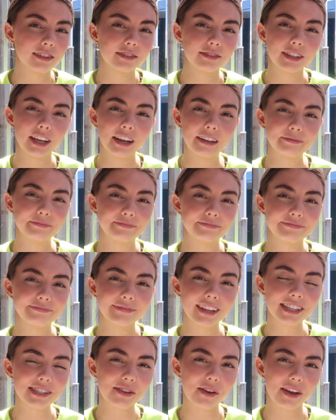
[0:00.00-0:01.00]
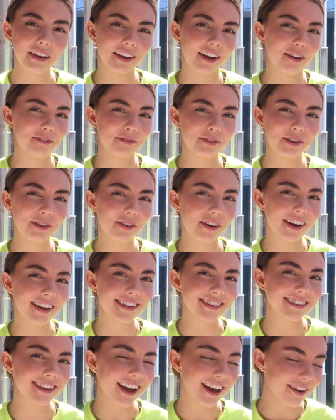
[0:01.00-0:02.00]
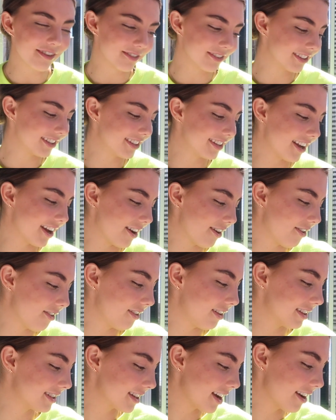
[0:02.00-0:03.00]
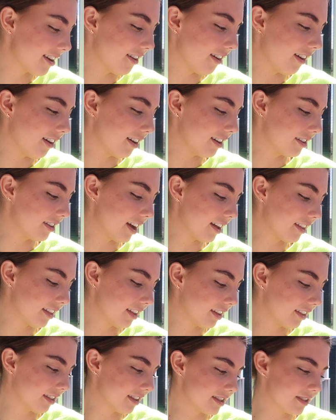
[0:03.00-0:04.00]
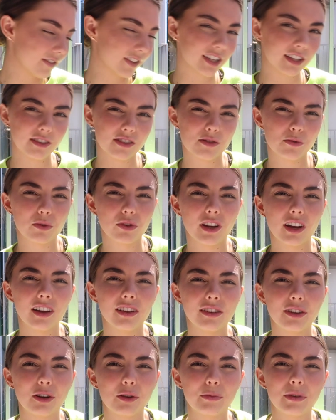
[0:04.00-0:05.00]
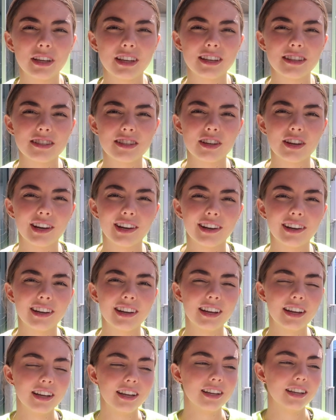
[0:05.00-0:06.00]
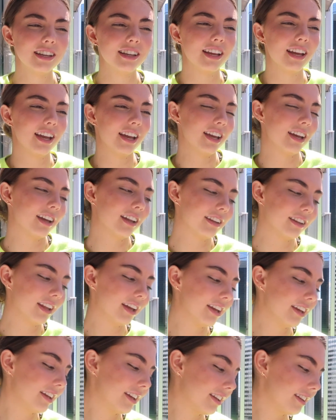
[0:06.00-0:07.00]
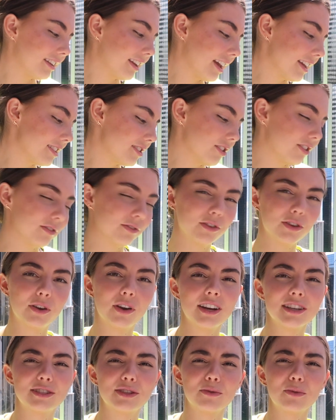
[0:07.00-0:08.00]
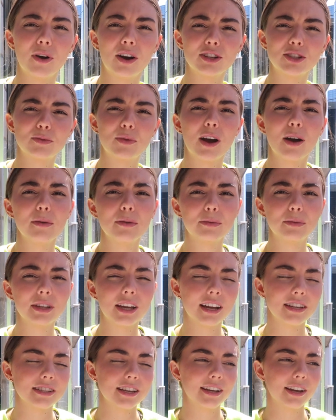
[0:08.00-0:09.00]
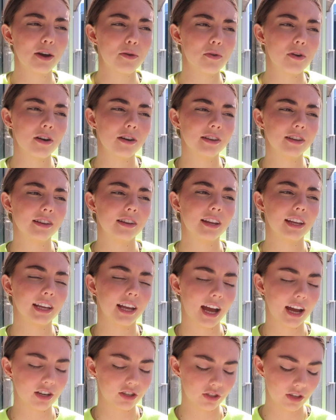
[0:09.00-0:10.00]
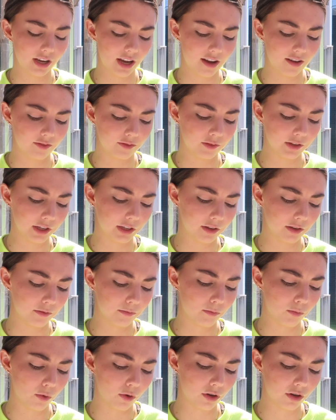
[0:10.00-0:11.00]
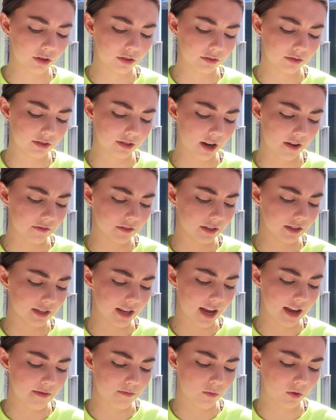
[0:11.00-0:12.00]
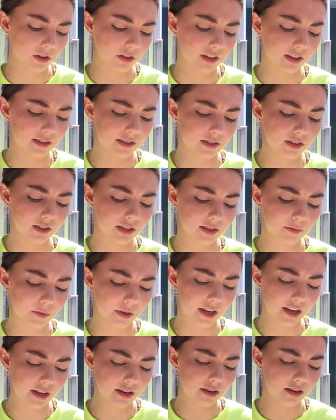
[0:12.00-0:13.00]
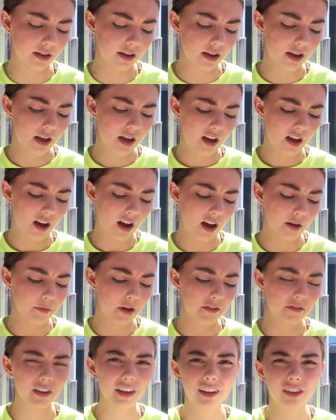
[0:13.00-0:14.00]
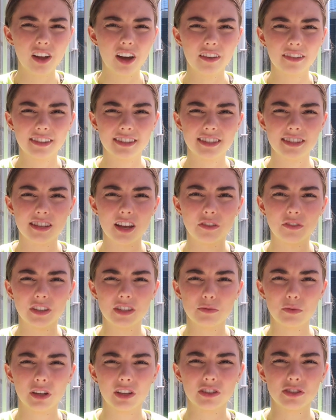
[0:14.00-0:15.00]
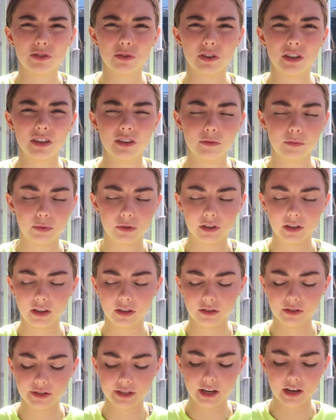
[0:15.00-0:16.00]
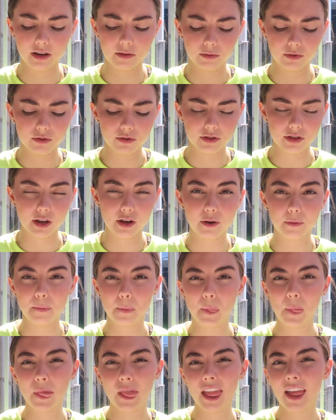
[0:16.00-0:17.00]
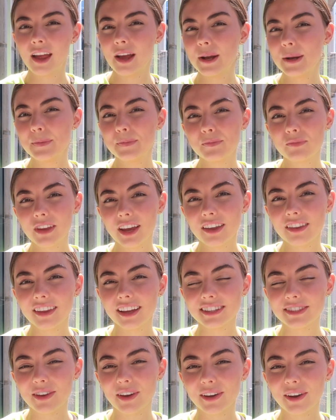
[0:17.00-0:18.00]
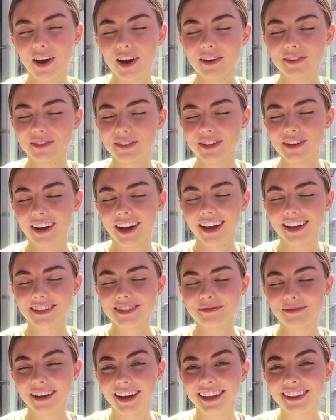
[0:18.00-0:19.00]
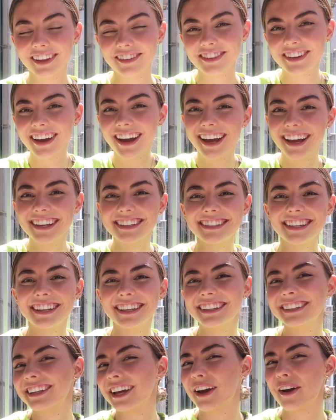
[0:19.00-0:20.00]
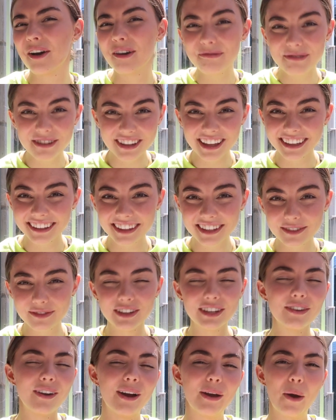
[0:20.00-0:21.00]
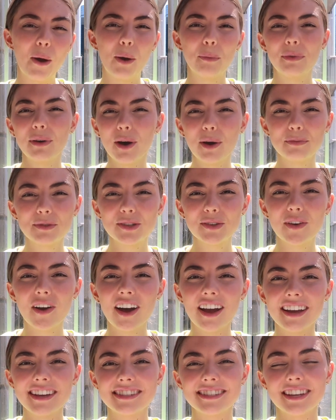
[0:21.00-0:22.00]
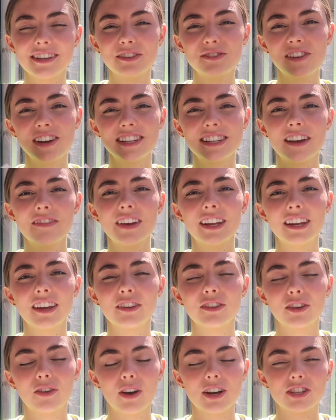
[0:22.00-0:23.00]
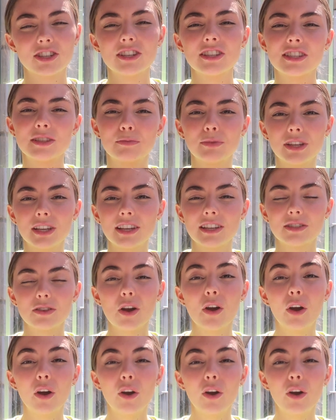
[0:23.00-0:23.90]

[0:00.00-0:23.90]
Yeah, that's all I got for you guys. I don't really know. It's kind of hard. I think these videos will get a little bit easier and like nicer for you guys to watch probably as I go on and like actually have like more stuff to say and more things to explain. But I feel like a lot of this is self-explanatory and pretty understandable, so that's all I got for you guys. But I love you guys, and I hope you like this video. I hope it helps you guys, and if you guys have any other questions, please